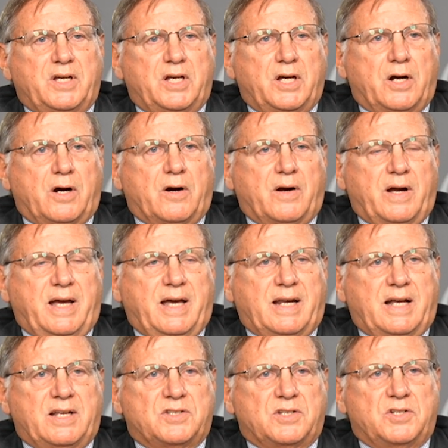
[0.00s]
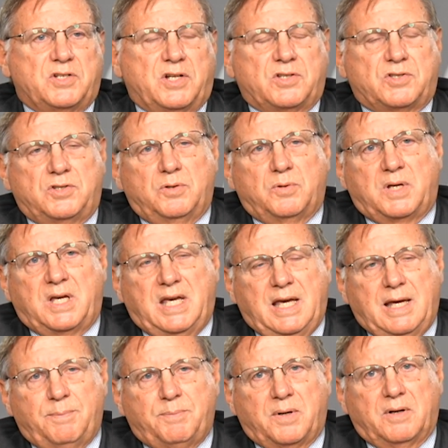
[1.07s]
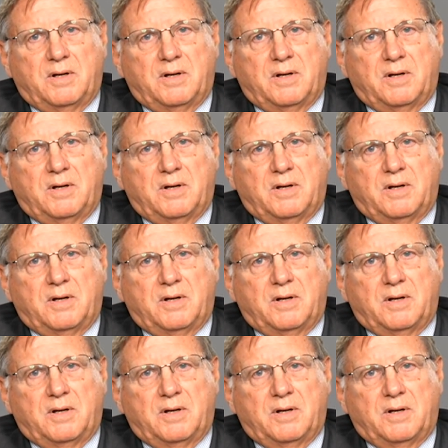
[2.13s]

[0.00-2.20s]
year, and I suggest you keep,